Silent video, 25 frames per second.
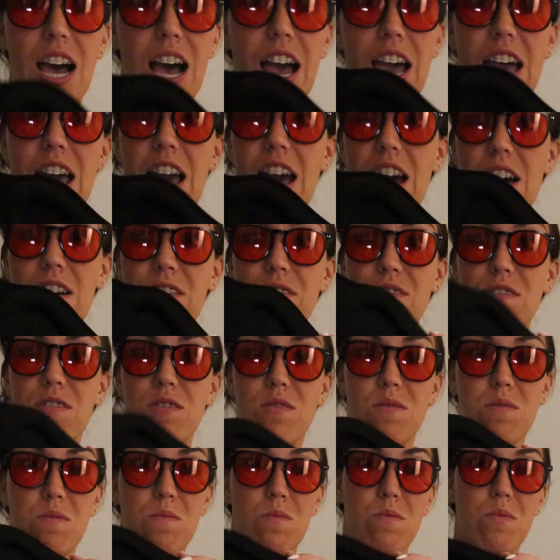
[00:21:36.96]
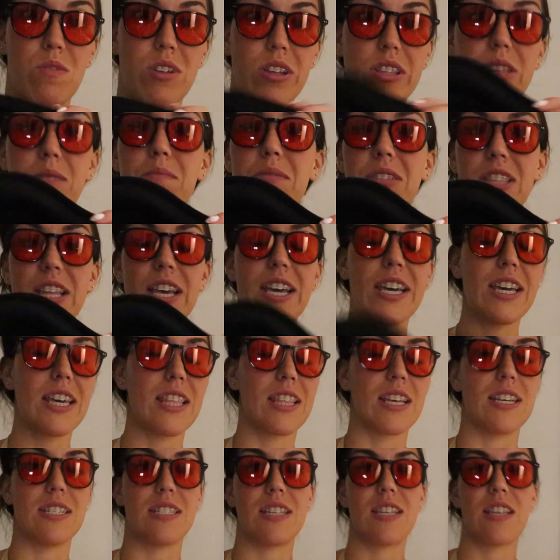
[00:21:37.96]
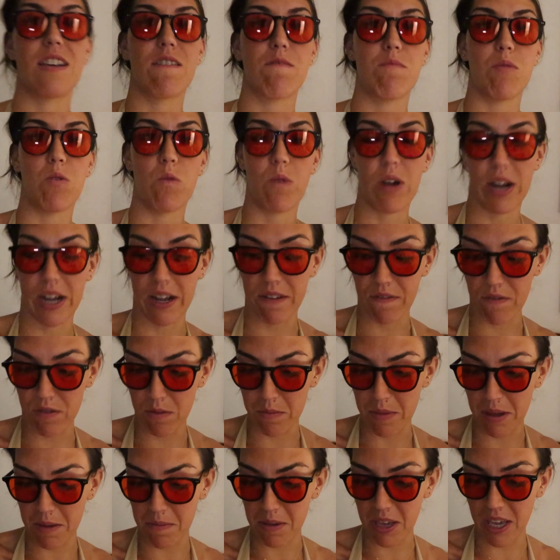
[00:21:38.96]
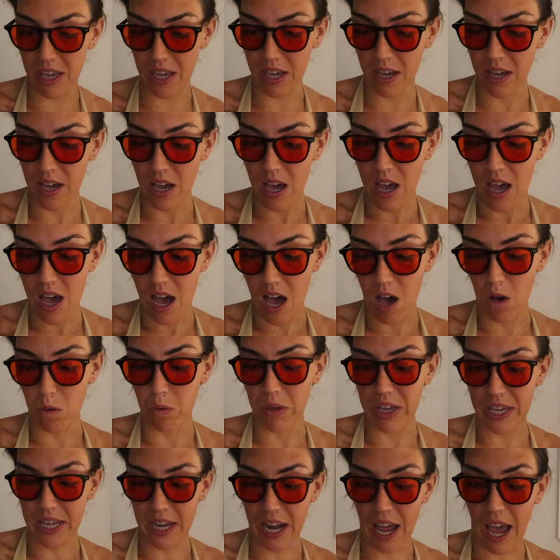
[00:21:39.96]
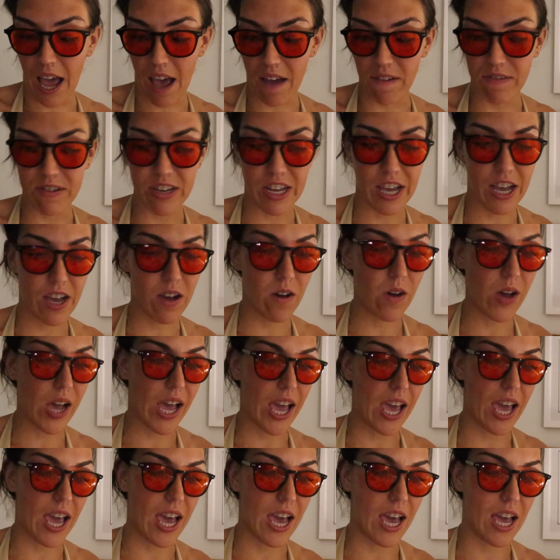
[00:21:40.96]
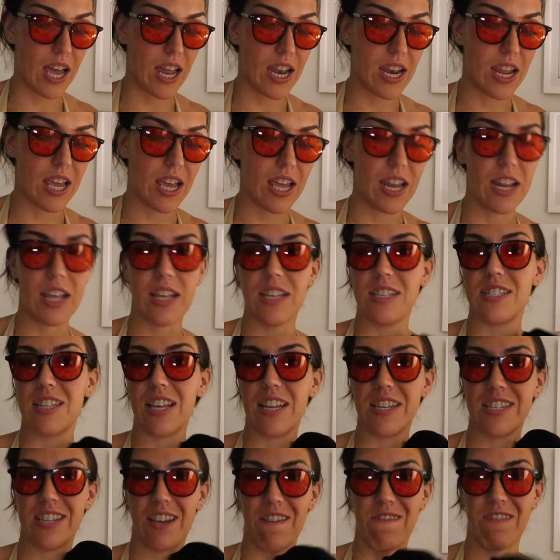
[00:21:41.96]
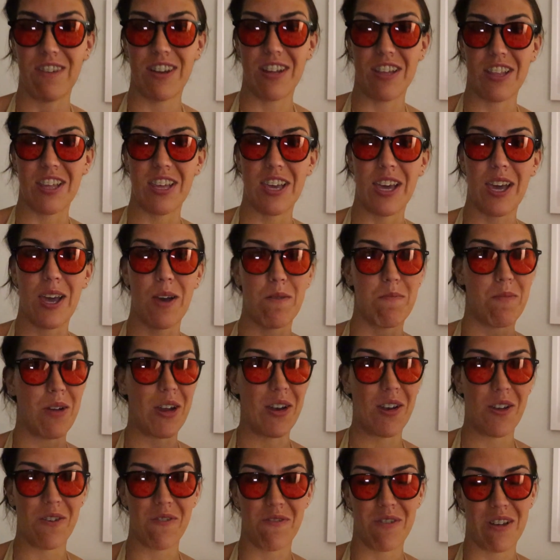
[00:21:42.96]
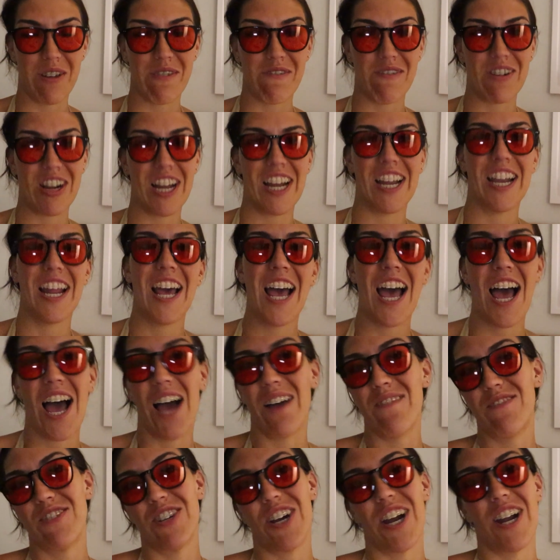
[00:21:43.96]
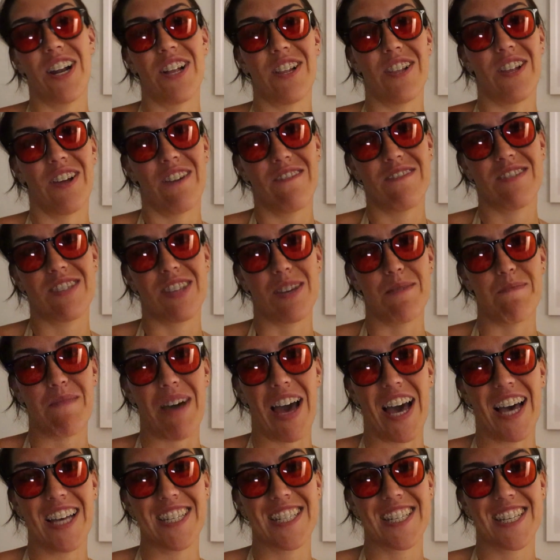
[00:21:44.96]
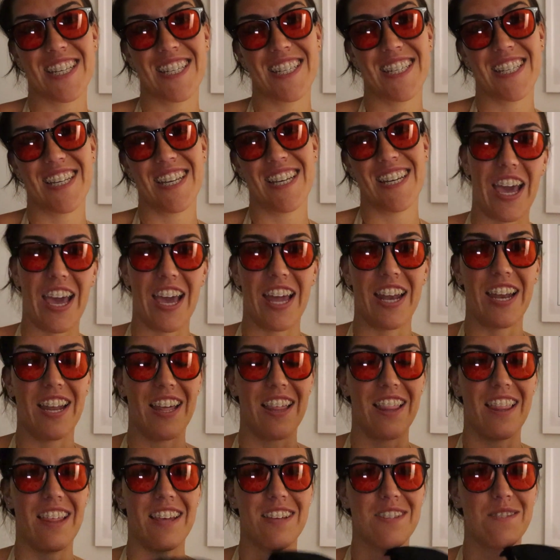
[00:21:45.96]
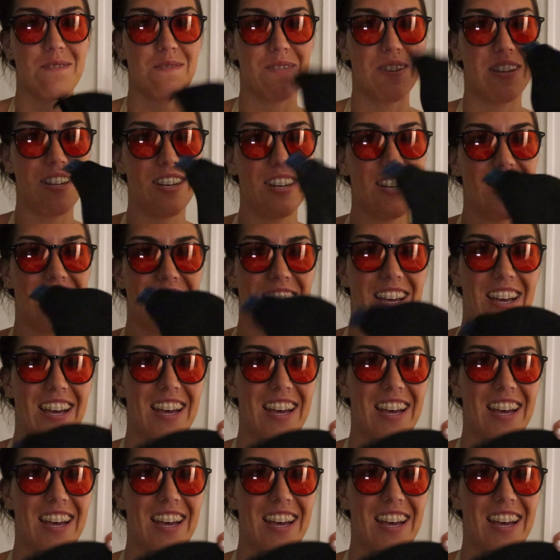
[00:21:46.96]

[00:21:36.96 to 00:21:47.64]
I have really been liking this. I think I've been wearing it for maybe a week and a half now. And it is definitely my new favorite. I've tried a lot of sleep masks. And this one